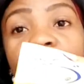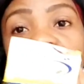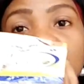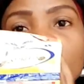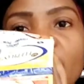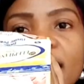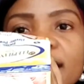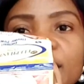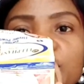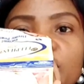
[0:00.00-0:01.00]
rice, you
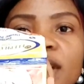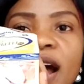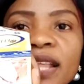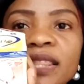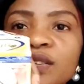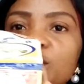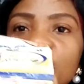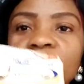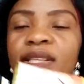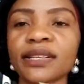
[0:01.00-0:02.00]
guys, and you just add this
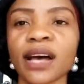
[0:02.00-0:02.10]
to it,